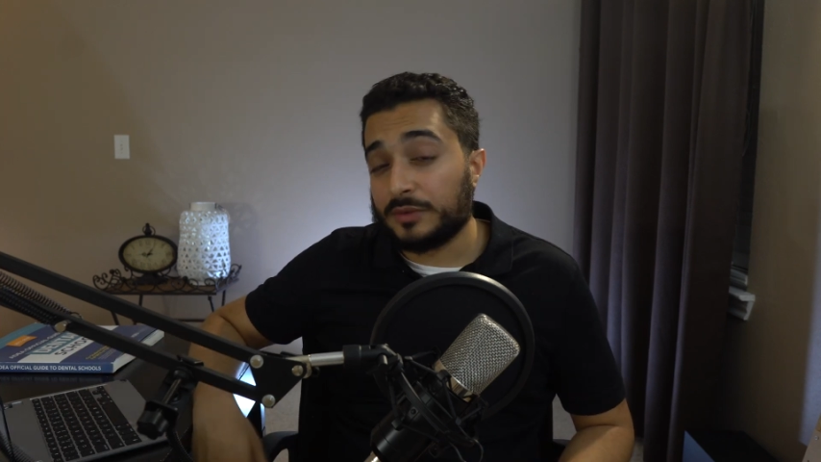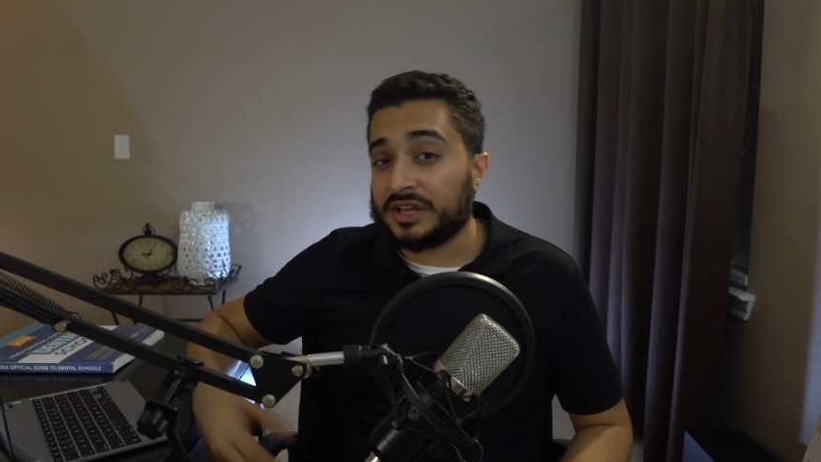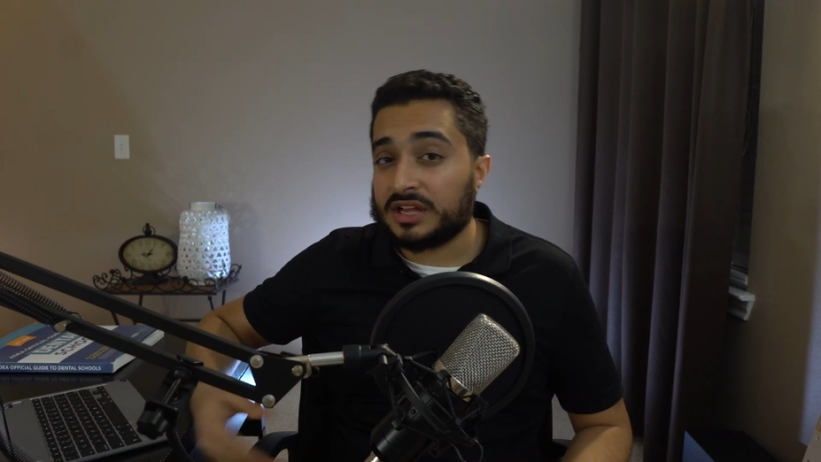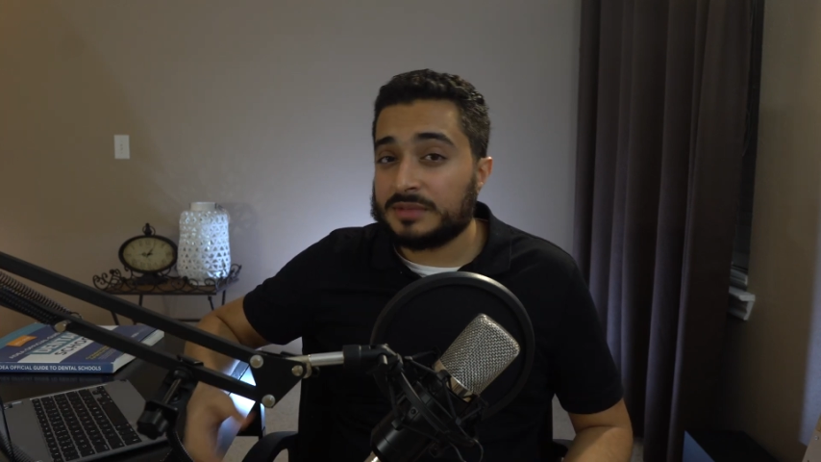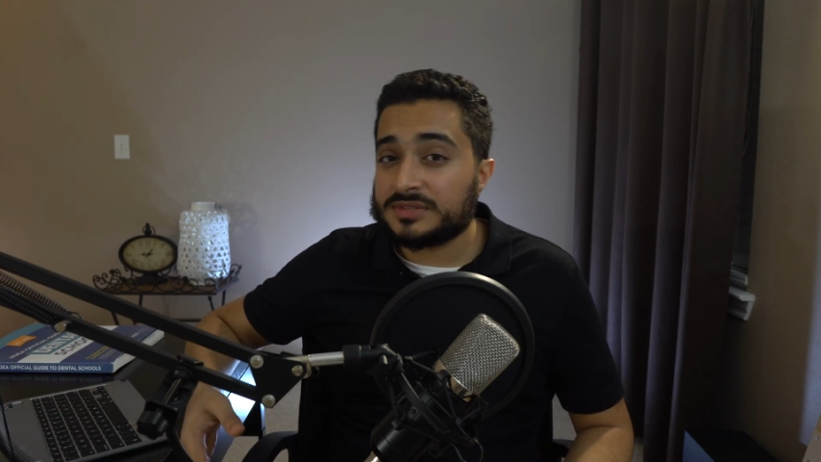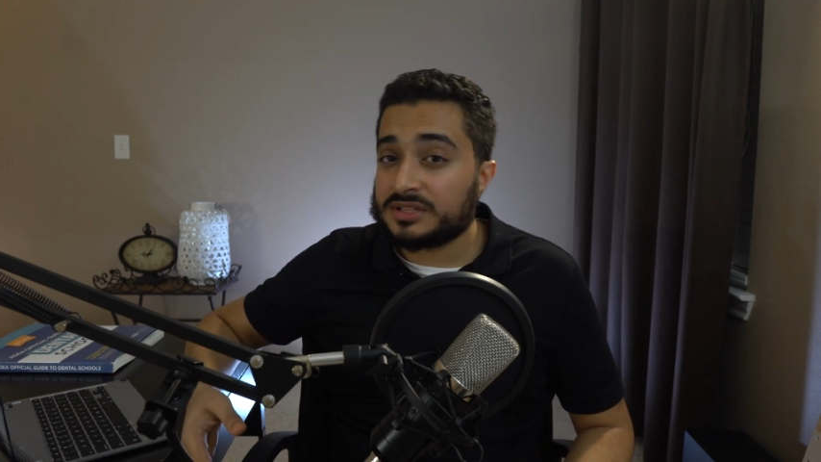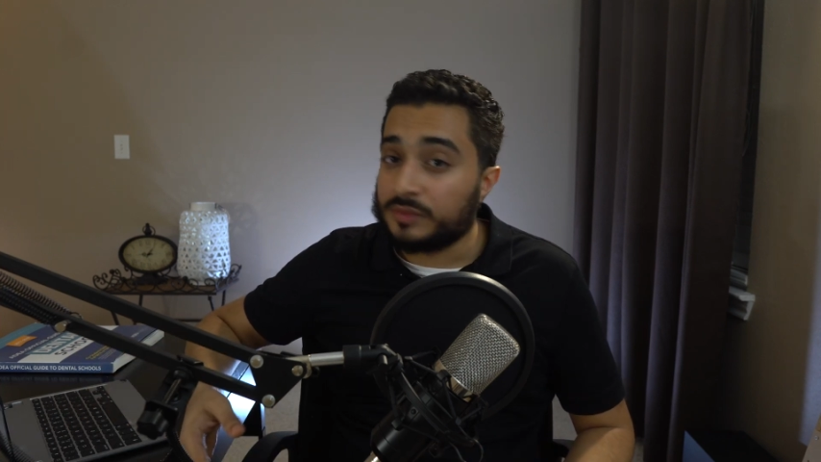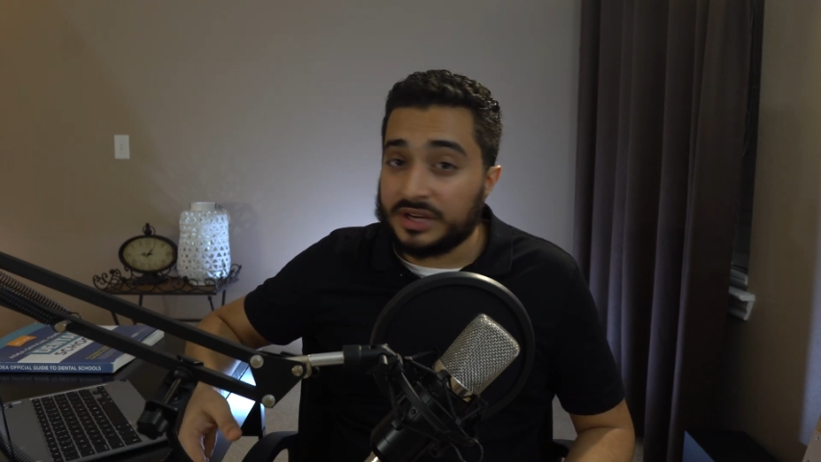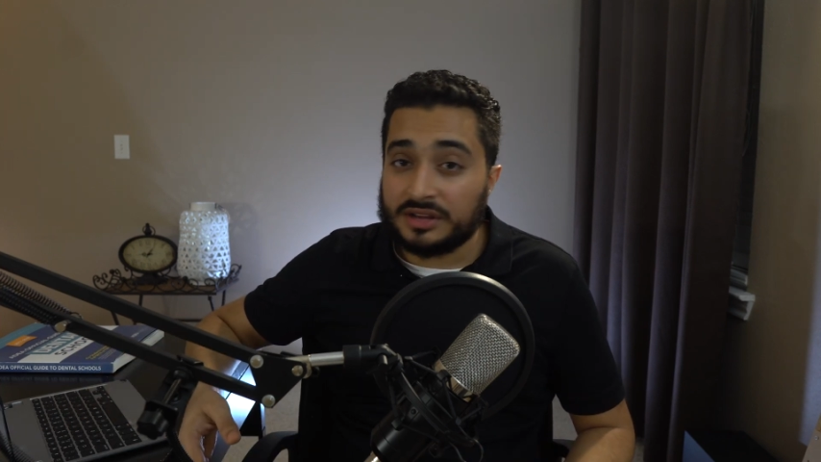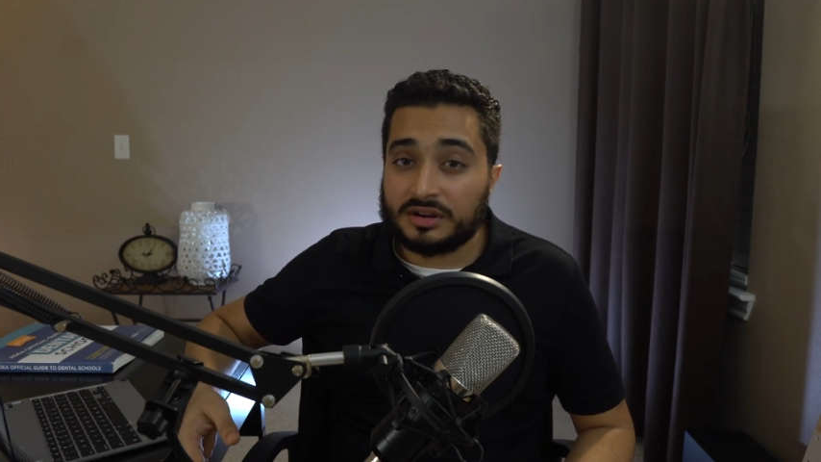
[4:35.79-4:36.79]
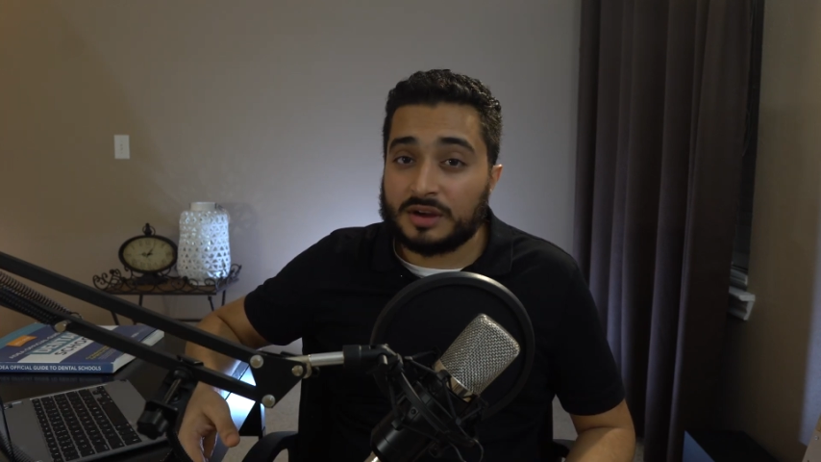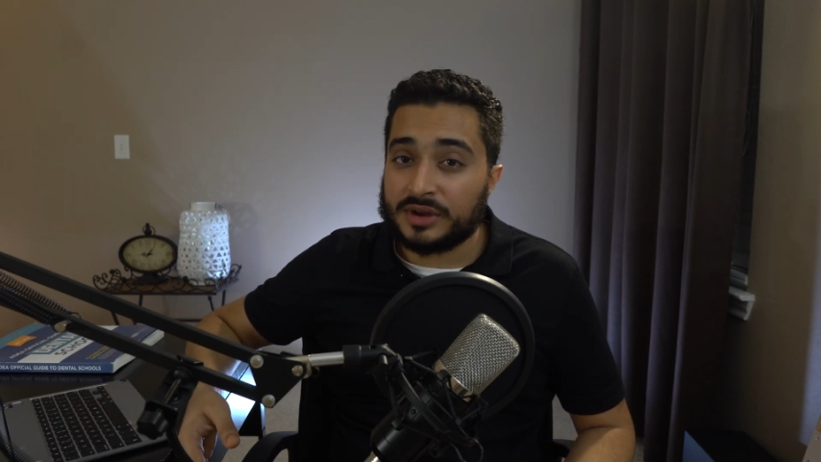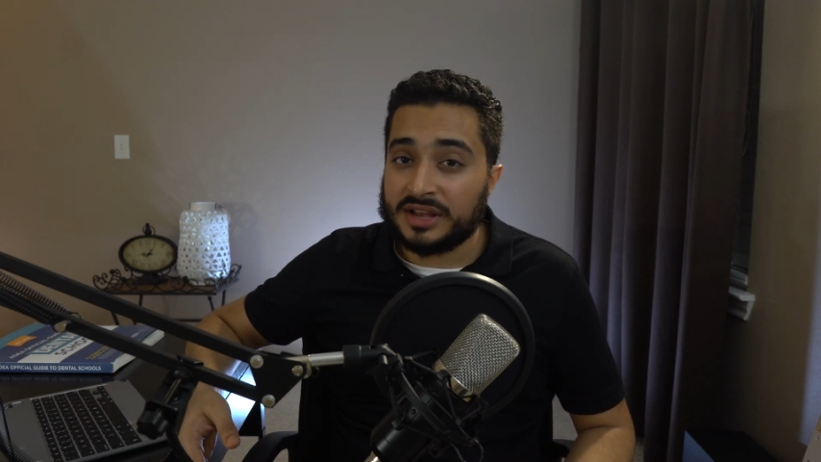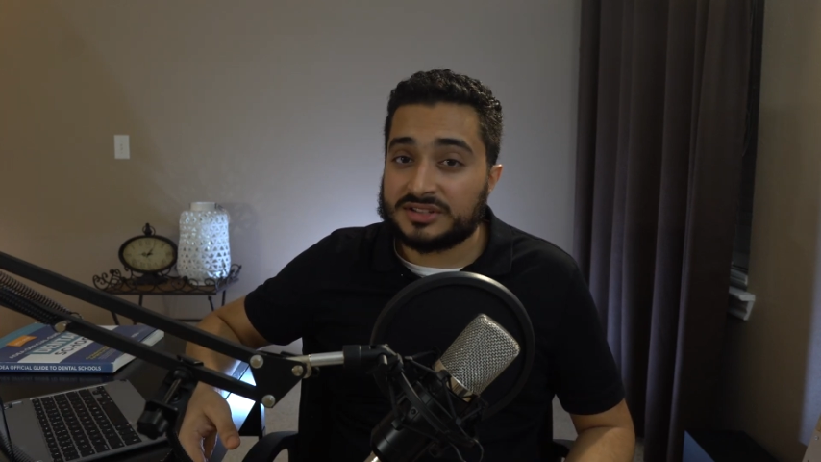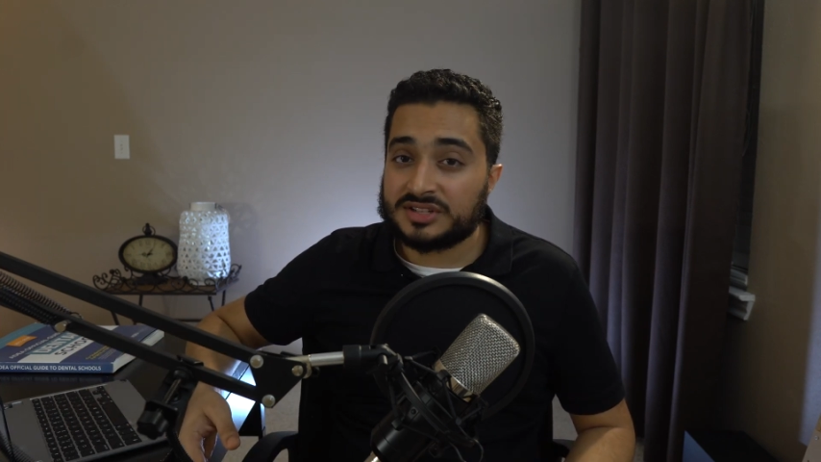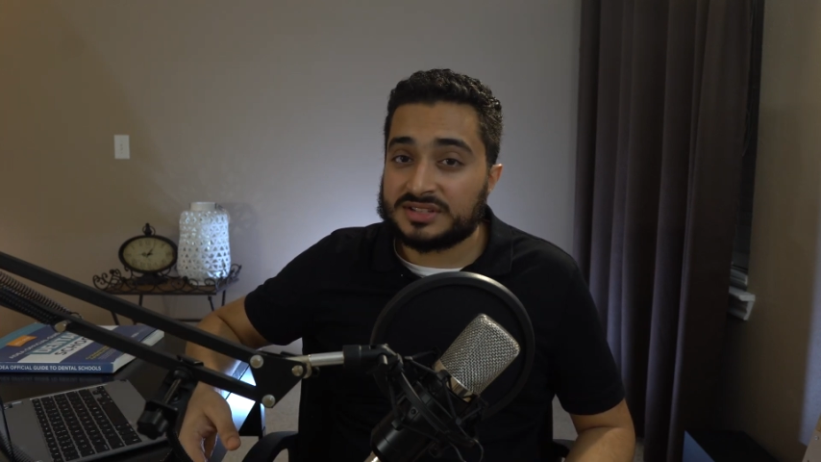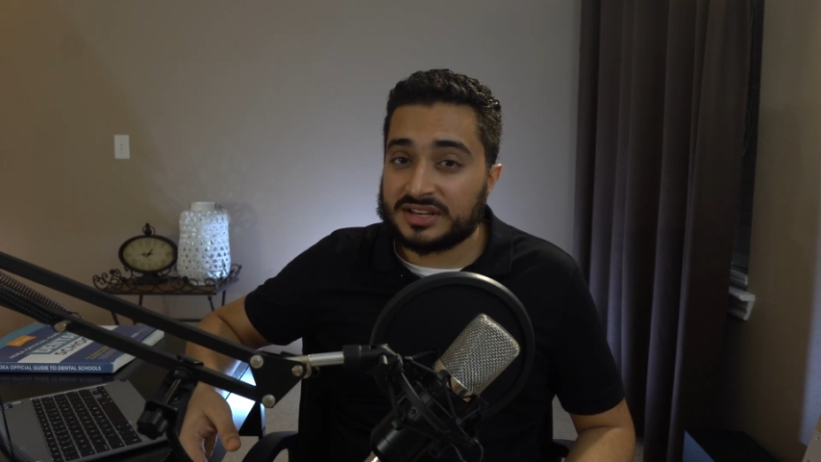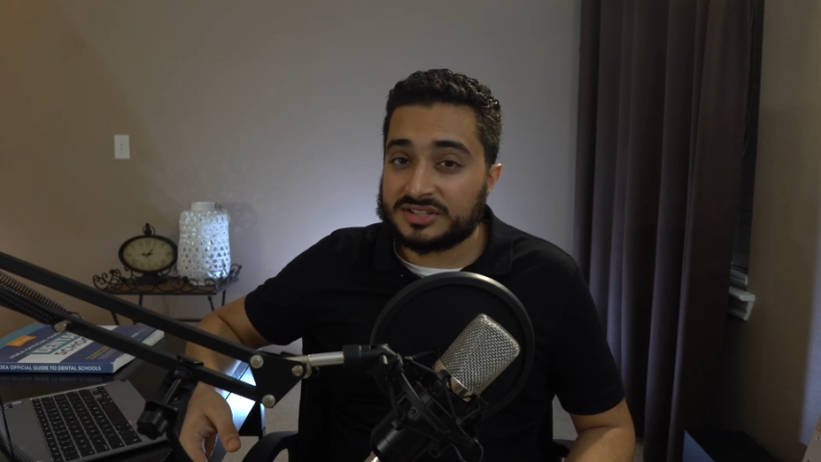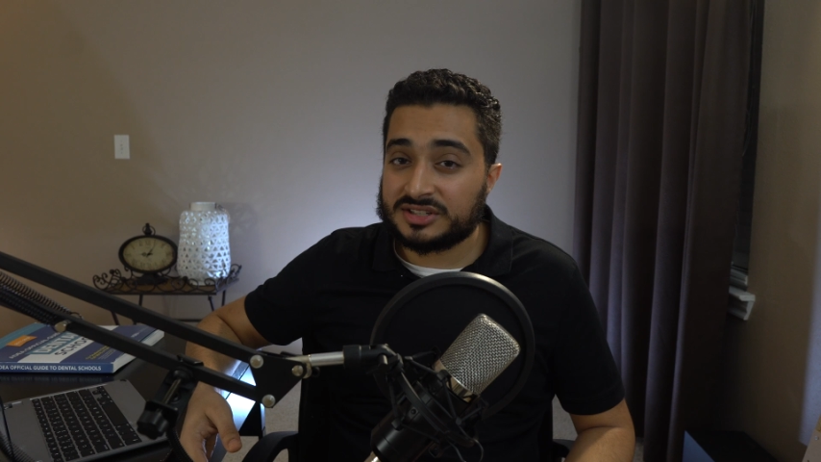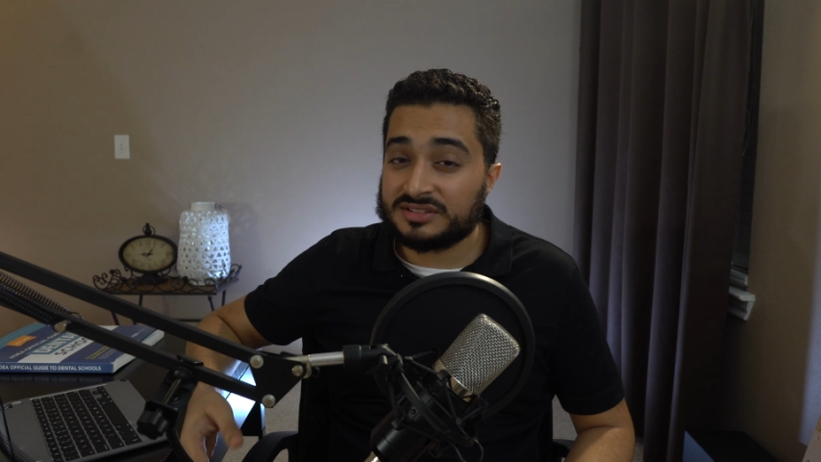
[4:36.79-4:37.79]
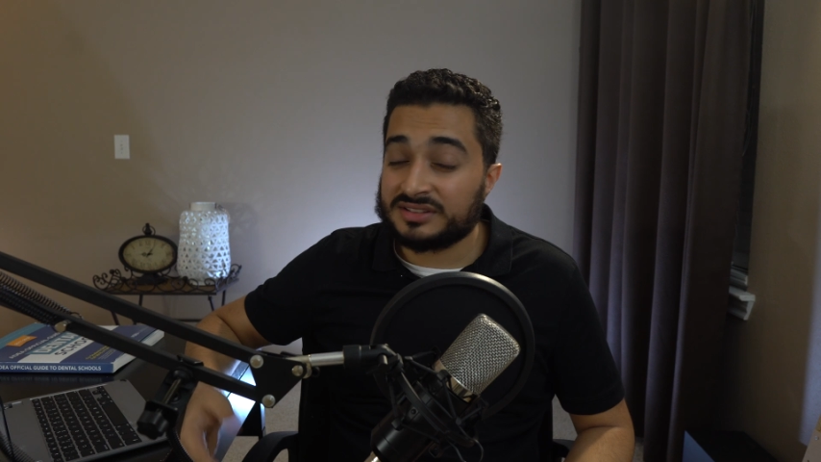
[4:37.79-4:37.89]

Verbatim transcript: When it comes to the reading comprehension section,